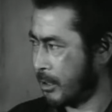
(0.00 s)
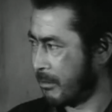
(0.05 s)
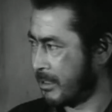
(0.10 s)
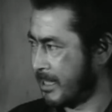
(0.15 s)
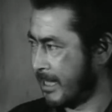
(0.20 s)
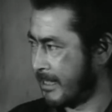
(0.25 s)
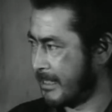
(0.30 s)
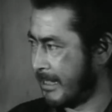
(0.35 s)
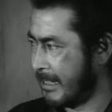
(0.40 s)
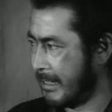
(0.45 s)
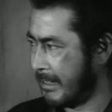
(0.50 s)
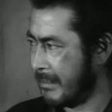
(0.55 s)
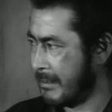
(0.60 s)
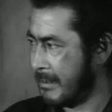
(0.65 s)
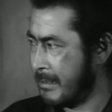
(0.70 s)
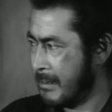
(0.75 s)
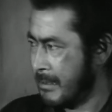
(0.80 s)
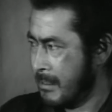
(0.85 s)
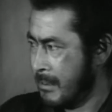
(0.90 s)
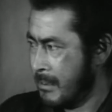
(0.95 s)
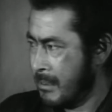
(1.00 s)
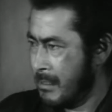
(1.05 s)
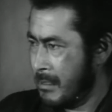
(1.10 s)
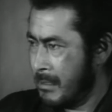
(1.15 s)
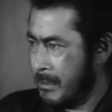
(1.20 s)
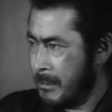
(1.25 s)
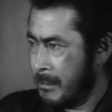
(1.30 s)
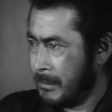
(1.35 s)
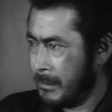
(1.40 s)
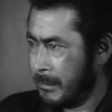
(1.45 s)
also has a
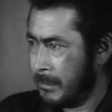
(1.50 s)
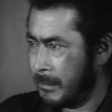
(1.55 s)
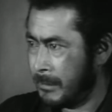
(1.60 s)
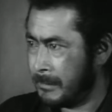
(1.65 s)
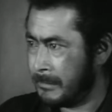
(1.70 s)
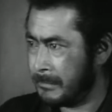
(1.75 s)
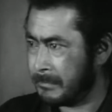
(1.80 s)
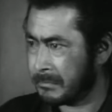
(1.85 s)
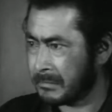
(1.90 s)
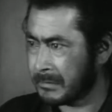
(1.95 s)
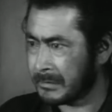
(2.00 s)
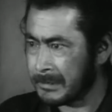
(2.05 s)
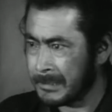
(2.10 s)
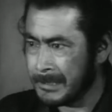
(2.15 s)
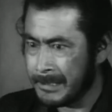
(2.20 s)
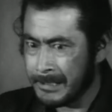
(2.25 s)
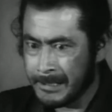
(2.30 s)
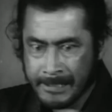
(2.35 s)
much more somber message